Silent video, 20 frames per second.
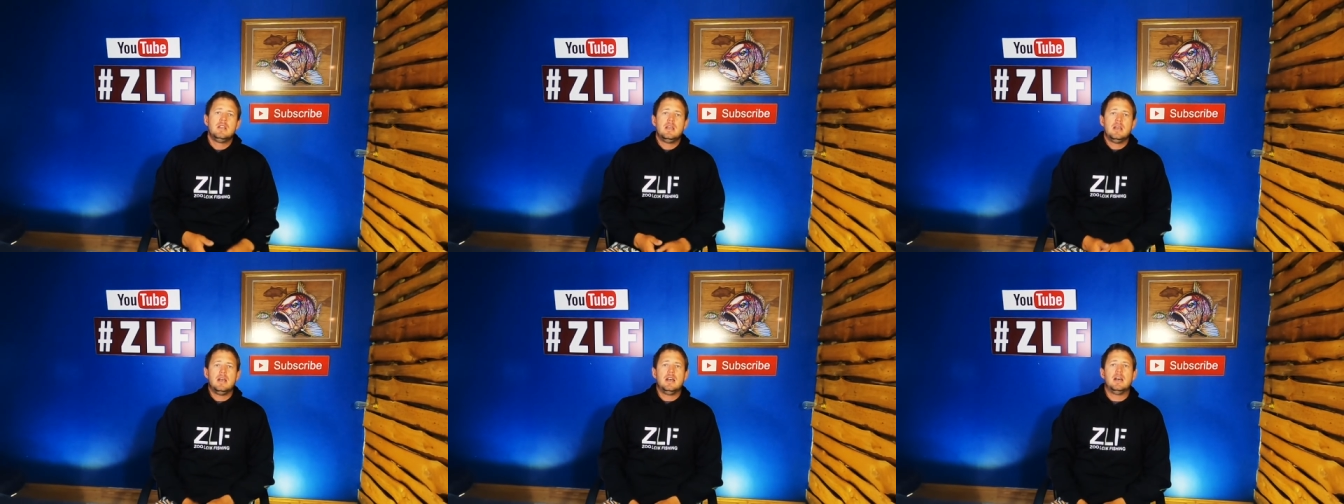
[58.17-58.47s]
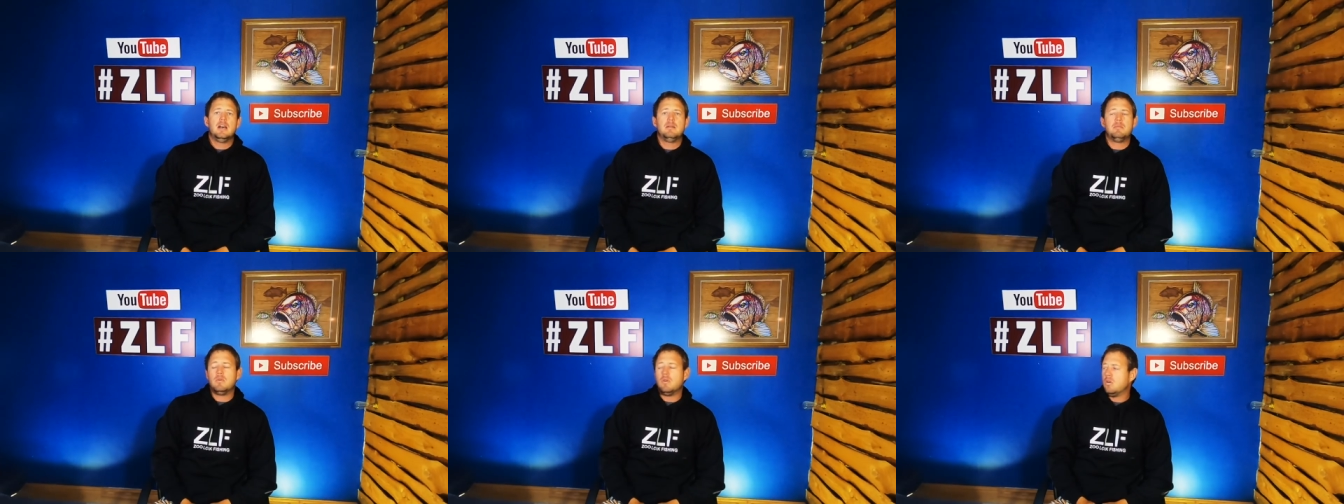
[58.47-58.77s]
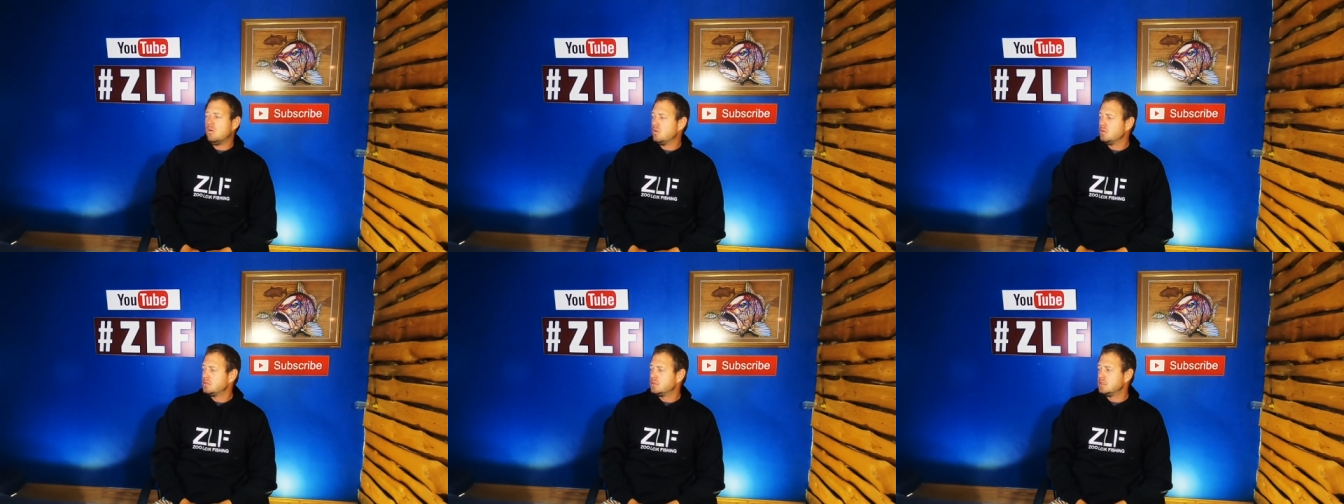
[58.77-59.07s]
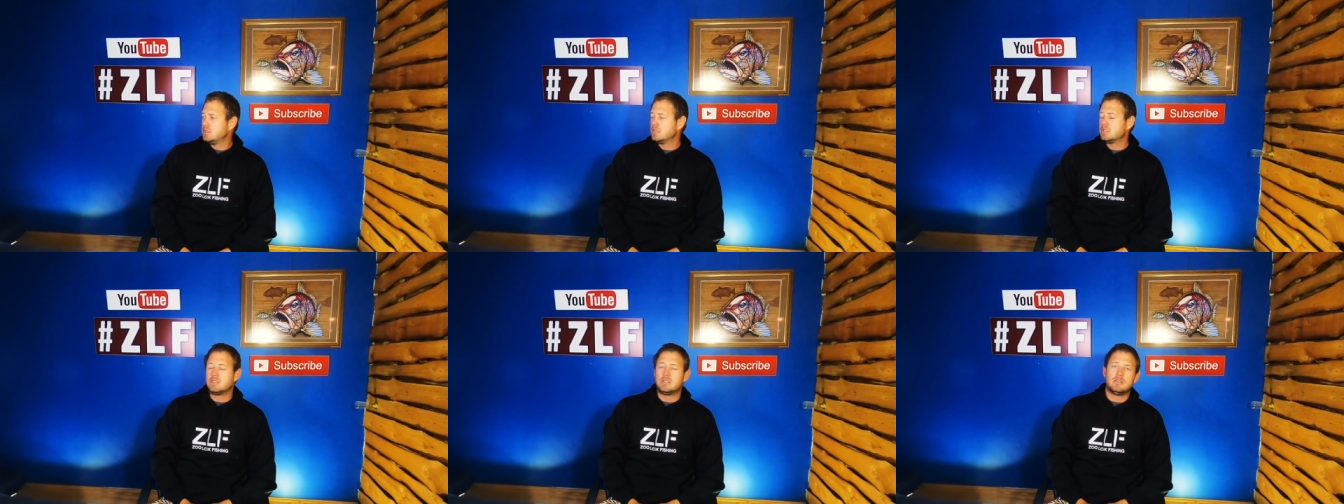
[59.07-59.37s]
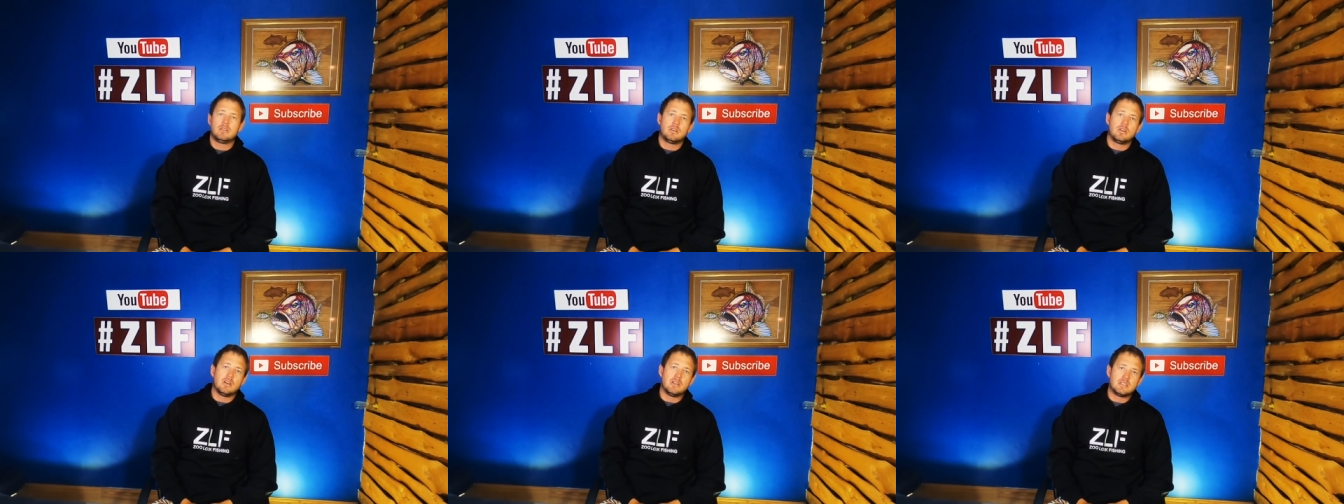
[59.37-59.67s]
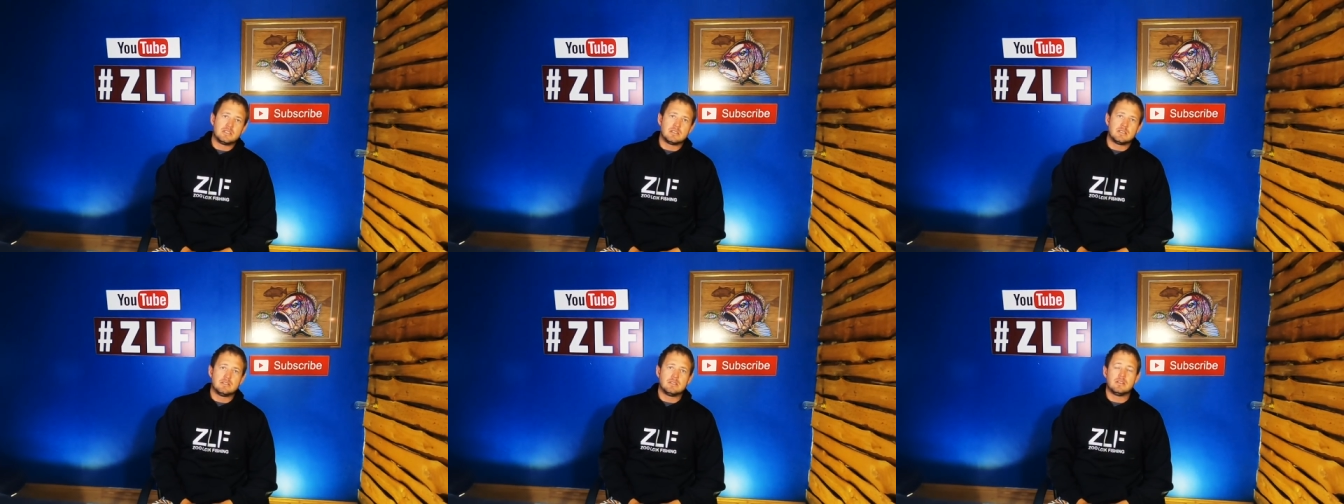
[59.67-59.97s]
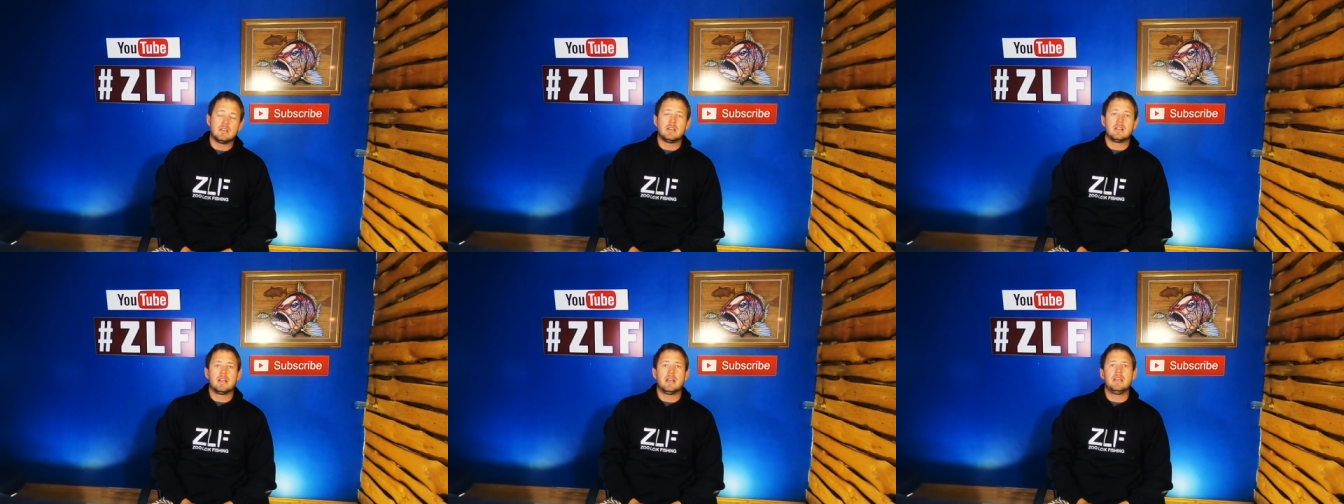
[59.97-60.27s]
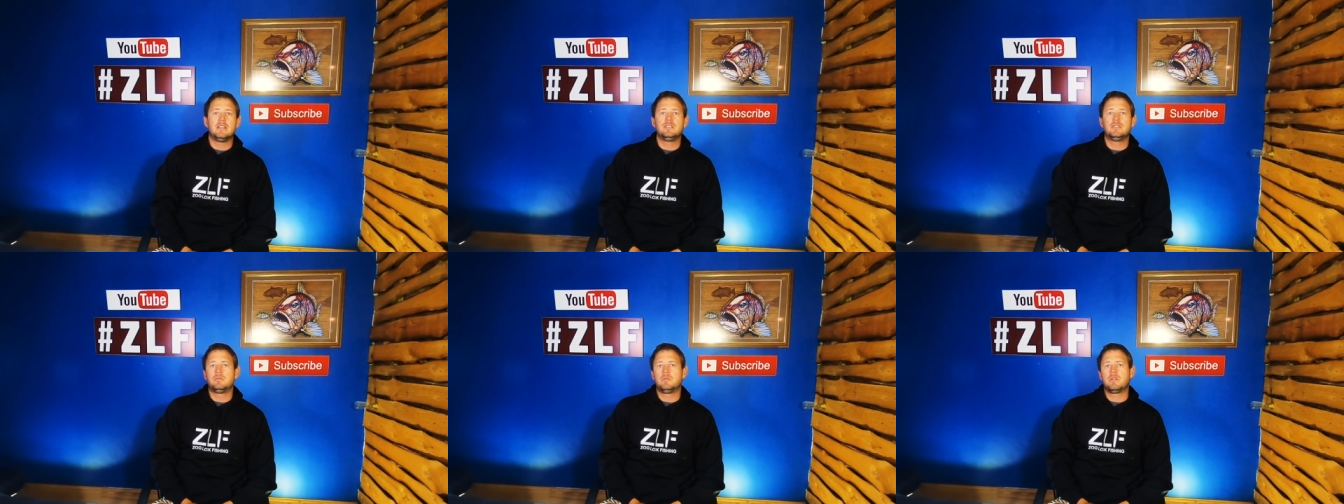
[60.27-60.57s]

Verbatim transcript: Um, after the horizon uh, range,